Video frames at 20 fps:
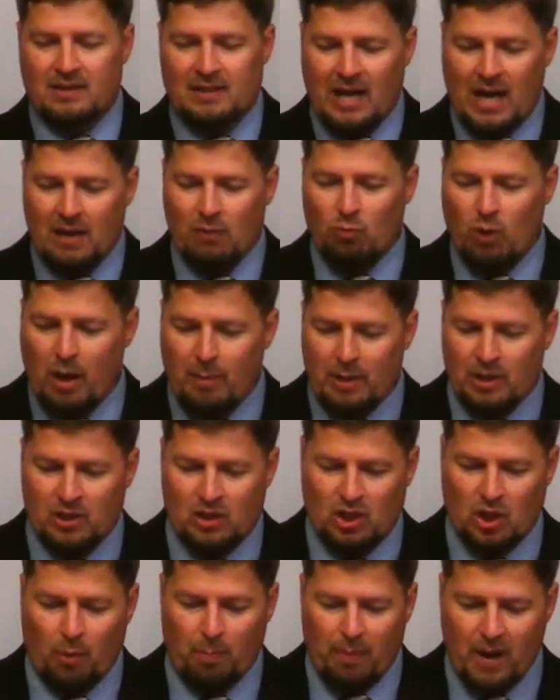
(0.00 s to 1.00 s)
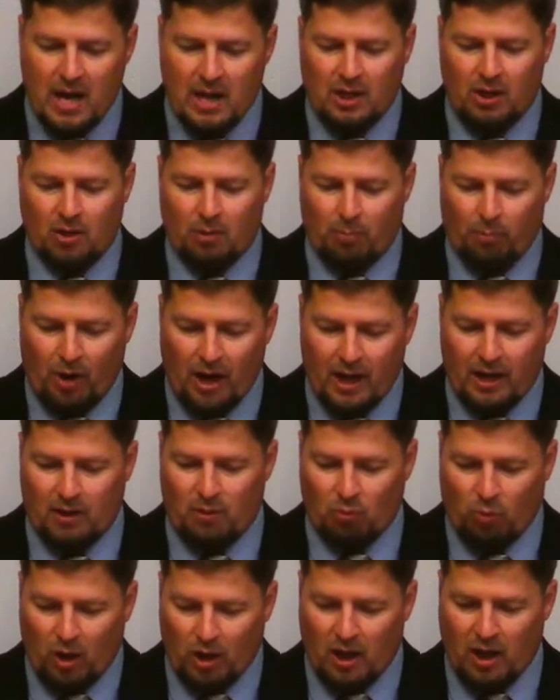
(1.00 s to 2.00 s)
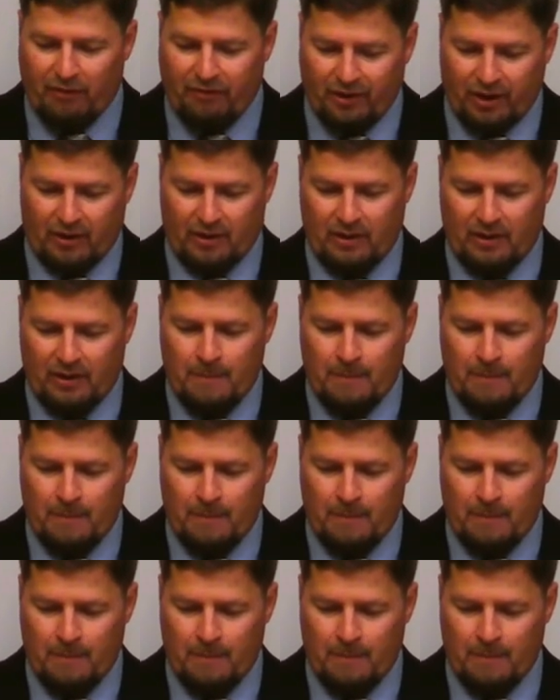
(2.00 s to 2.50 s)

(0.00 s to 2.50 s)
ten women shall bake your bread in one oven.